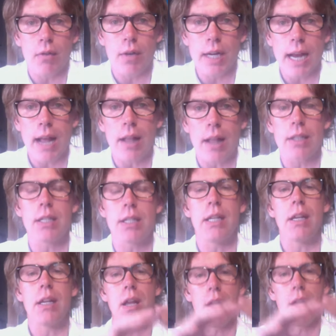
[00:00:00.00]

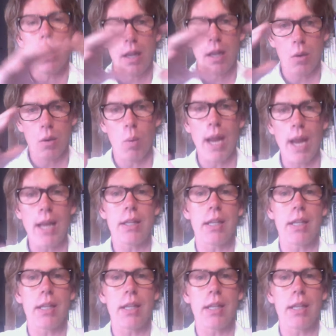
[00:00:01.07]
reality in a way that